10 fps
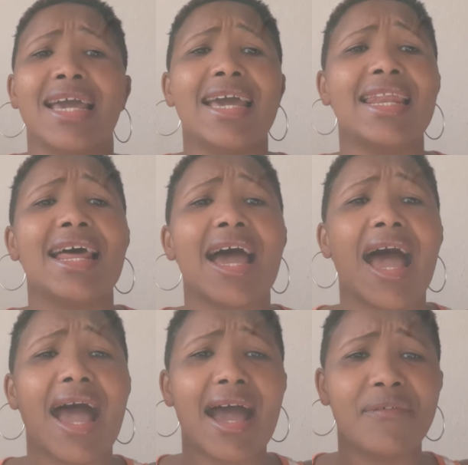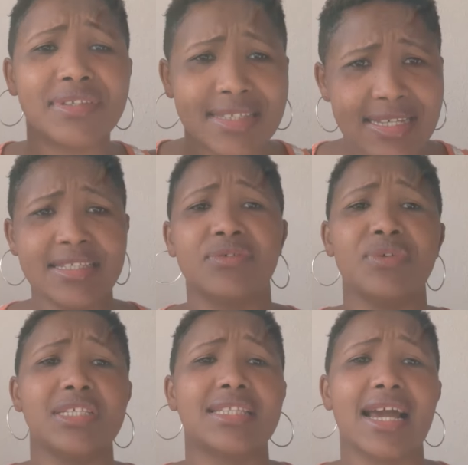And since
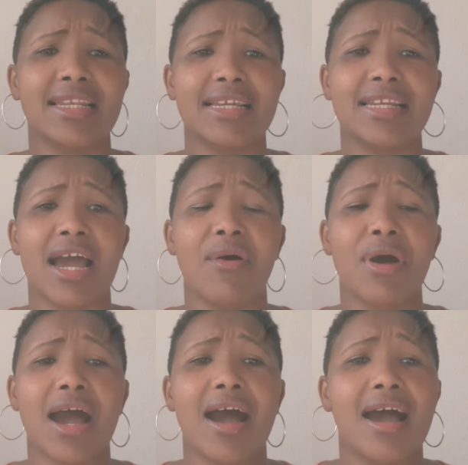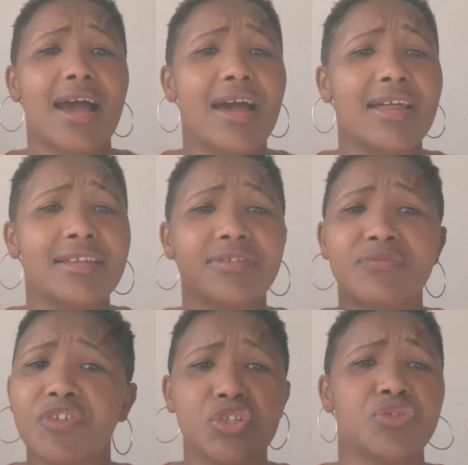we started our
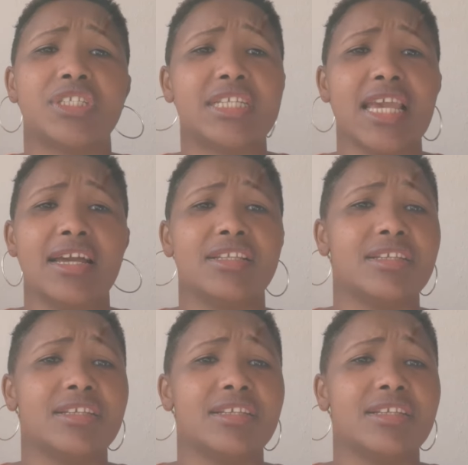volunteer